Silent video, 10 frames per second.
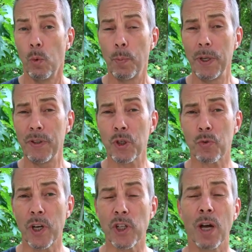the
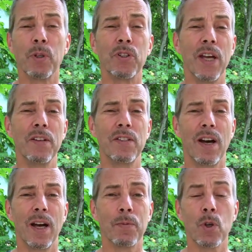stretch up to 10
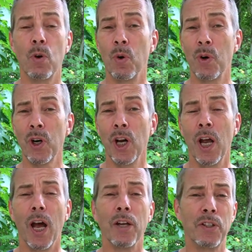times or
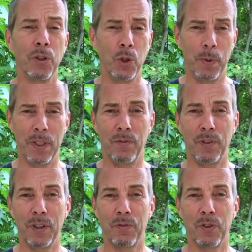until you
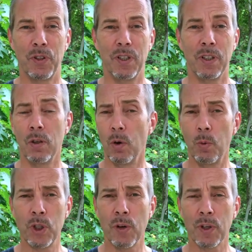begin feeling fatigue,
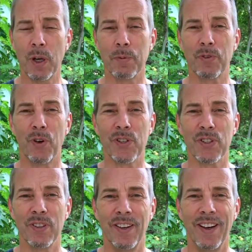whichever comes
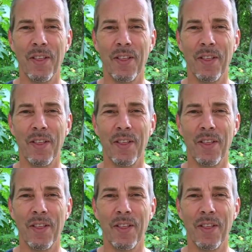first.